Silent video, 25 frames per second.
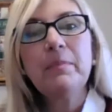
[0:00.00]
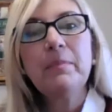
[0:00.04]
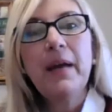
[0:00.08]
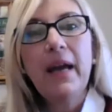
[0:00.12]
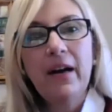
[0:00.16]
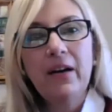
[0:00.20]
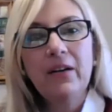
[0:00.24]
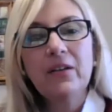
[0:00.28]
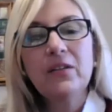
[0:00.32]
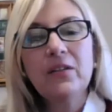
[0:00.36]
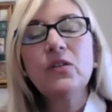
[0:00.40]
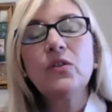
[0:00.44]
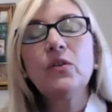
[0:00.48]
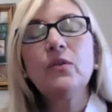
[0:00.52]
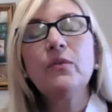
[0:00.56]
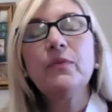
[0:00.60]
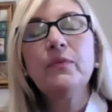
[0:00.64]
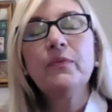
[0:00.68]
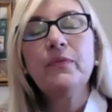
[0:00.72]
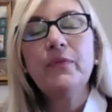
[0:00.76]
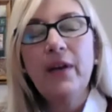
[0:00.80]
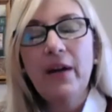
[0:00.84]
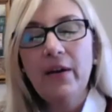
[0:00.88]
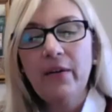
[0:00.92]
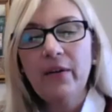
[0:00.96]
Parents are
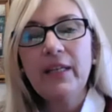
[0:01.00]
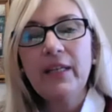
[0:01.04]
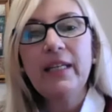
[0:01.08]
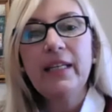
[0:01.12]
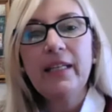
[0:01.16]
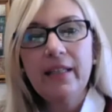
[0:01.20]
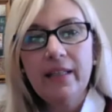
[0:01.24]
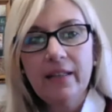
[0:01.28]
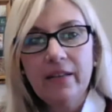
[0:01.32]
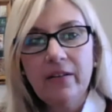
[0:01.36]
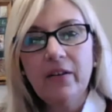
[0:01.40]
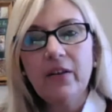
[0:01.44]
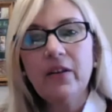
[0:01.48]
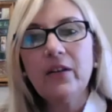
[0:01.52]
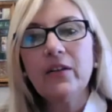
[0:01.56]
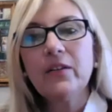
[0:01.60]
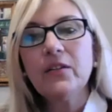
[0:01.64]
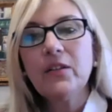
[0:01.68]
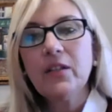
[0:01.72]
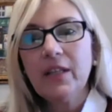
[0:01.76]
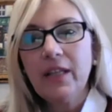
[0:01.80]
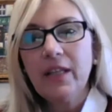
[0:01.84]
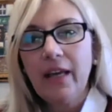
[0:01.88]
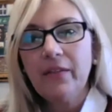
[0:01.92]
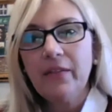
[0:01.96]
very eager
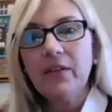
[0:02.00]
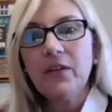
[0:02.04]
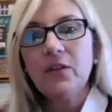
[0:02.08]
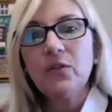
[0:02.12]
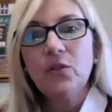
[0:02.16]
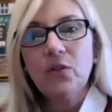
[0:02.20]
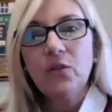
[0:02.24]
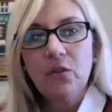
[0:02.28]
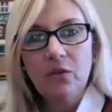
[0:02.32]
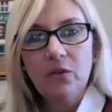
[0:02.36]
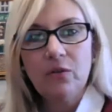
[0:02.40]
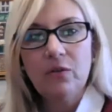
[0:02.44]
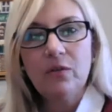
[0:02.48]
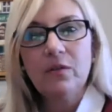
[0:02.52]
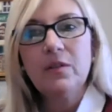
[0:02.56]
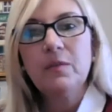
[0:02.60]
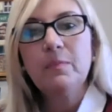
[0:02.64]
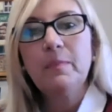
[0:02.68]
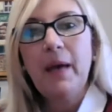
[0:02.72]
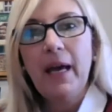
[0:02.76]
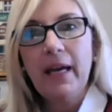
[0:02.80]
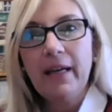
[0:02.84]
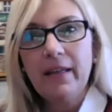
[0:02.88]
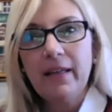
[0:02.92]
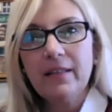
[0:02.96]
to get their students
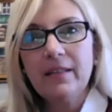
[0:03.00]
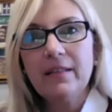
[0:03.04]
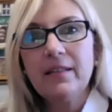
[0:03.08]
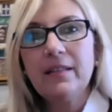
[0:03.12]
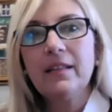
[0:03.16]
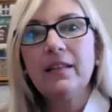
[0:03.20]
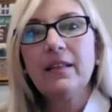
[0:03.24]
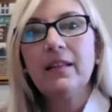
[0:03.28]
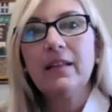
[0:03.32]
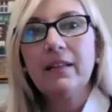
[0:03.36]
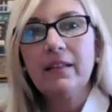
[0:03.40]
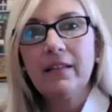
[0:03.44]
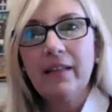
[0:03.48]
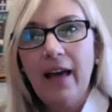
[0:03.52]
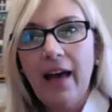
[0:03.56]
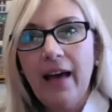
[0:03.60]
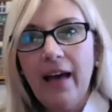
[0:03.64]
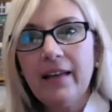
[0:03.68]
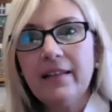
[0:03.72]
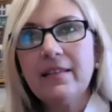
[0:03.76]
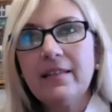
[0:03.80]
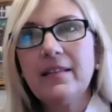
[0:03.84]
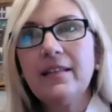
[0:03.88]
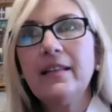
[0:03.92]
back into the class.